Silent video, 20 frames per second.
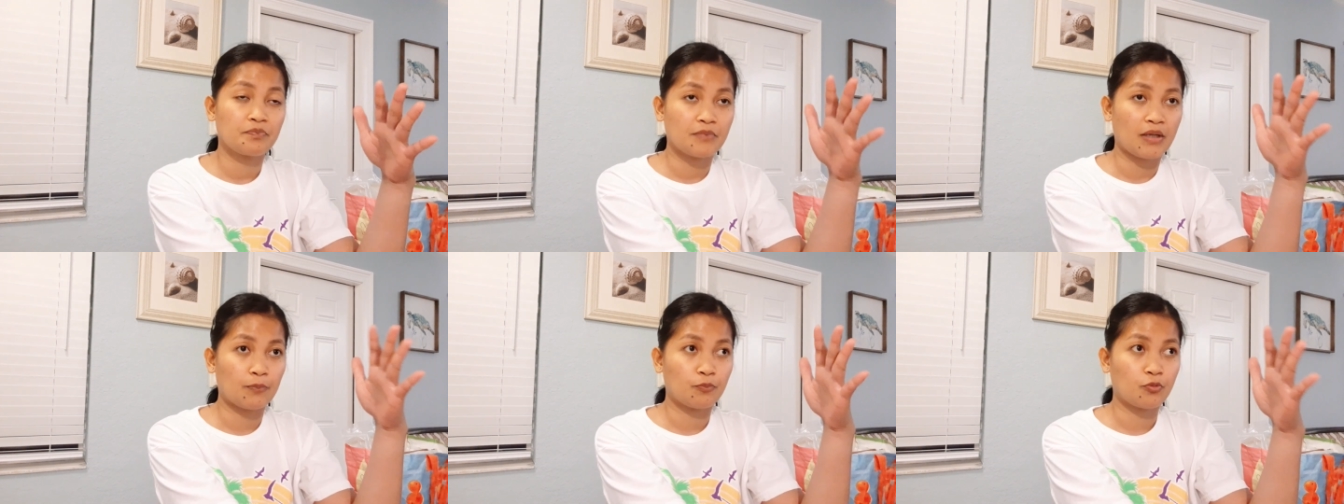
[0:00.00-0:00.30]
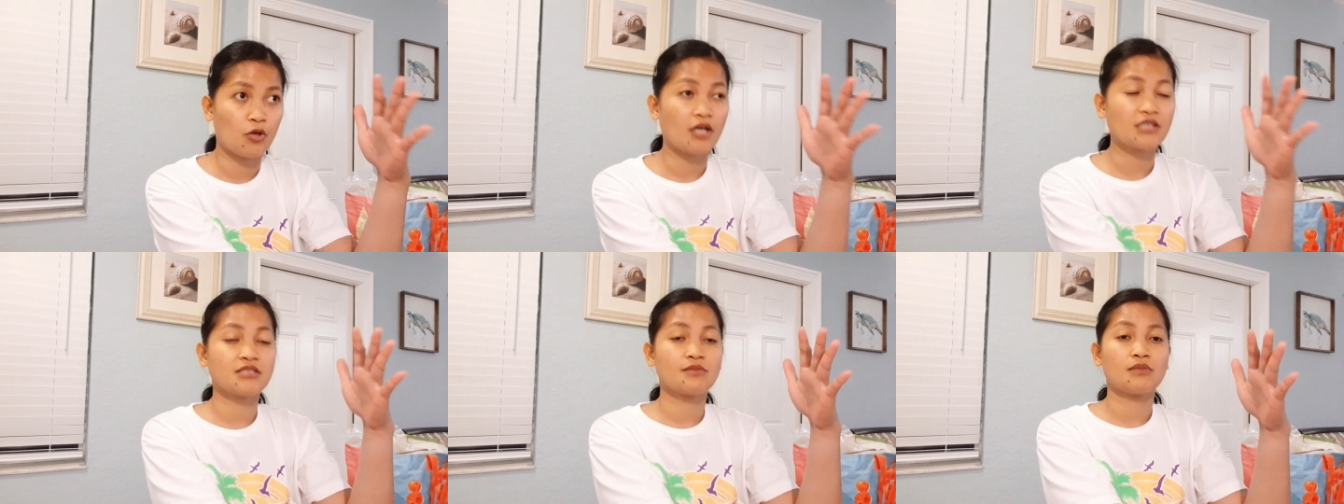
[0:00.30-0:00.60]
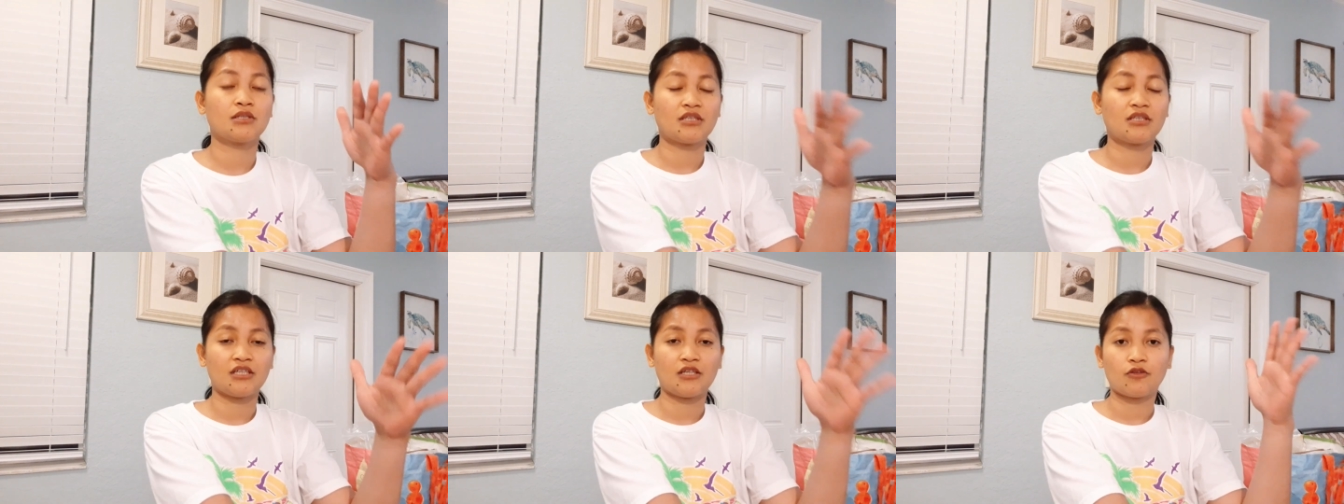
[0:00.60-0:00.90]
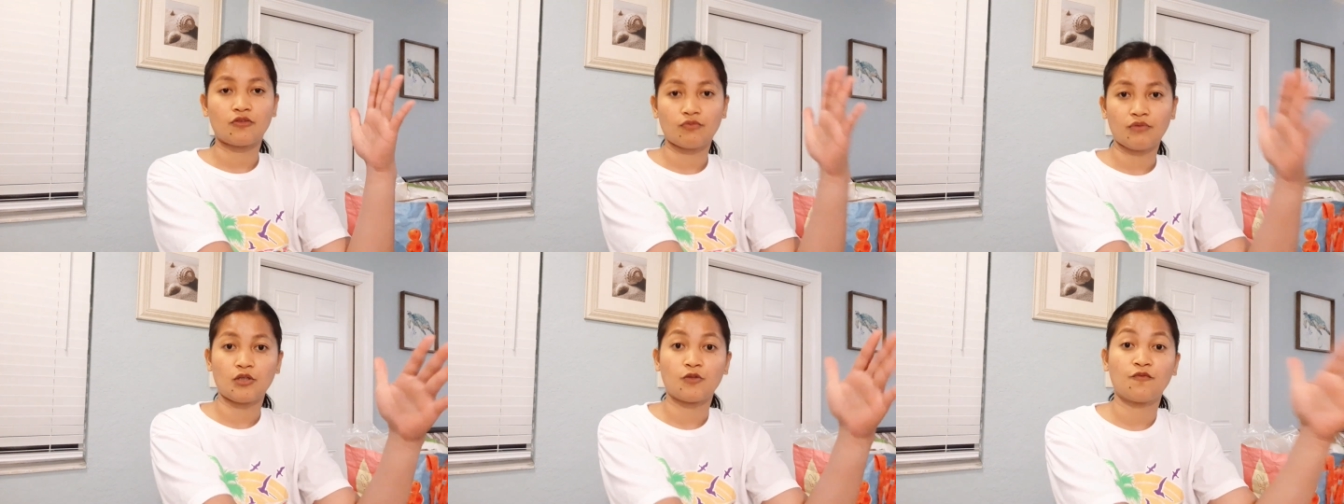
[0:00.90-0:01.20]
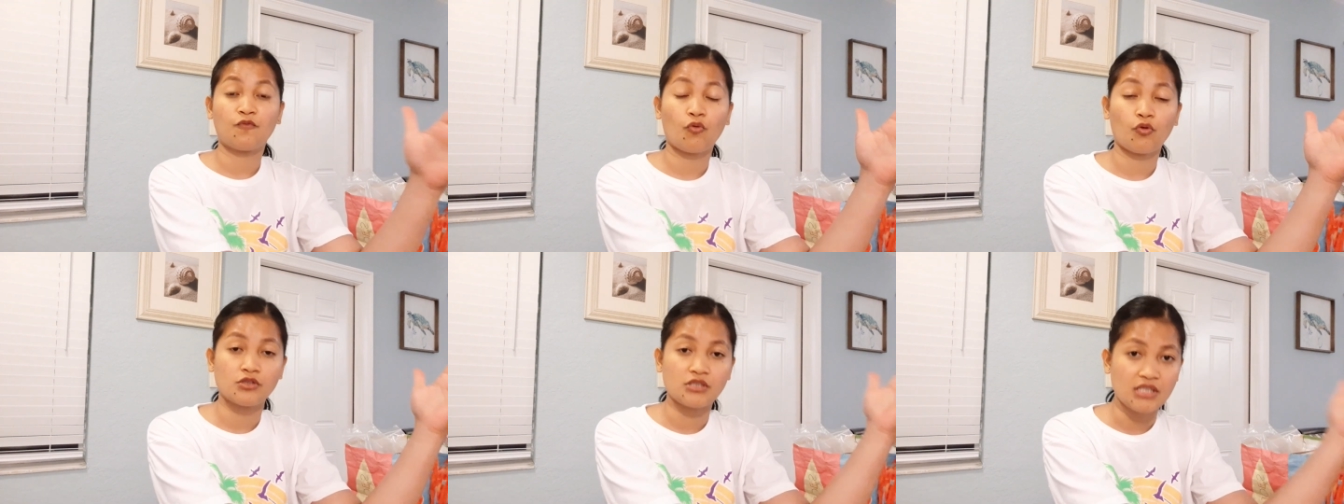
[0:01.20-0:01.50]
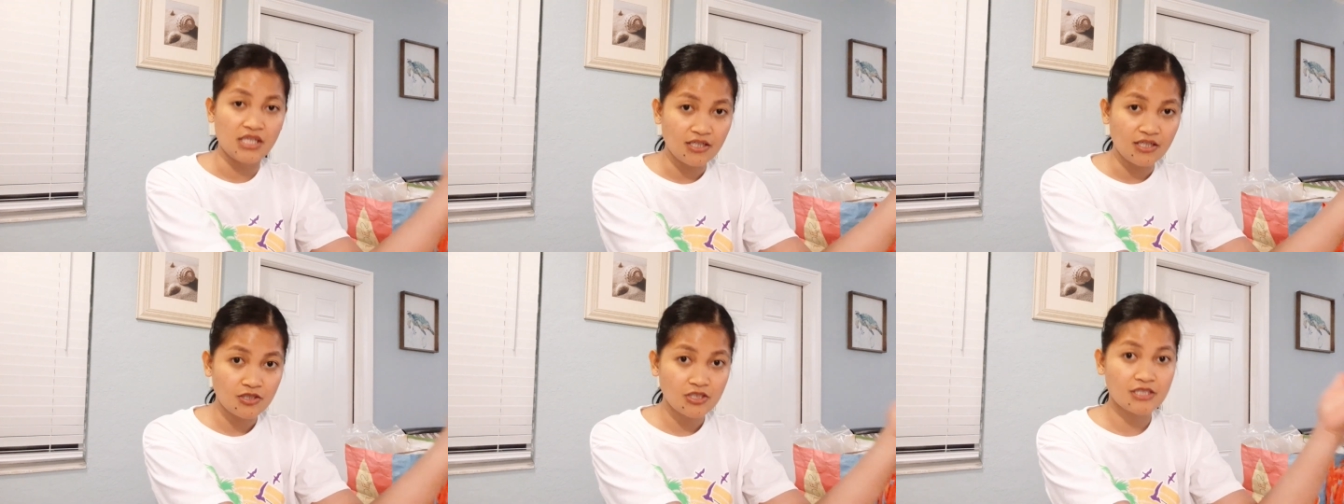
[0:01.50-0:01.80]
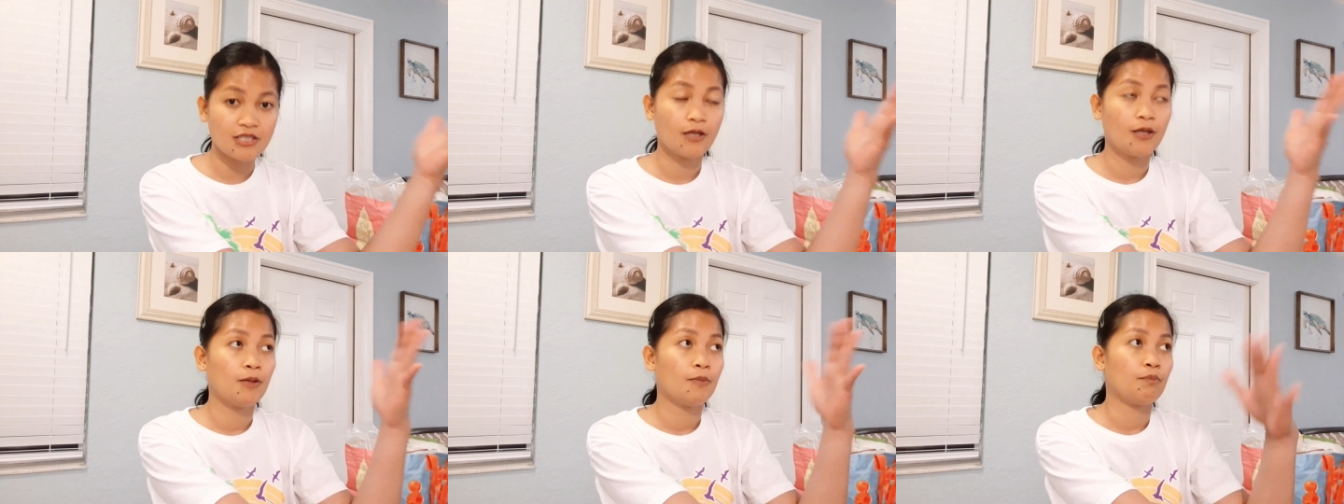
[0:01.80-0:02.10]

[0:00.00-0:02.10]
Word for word: approximately three to four years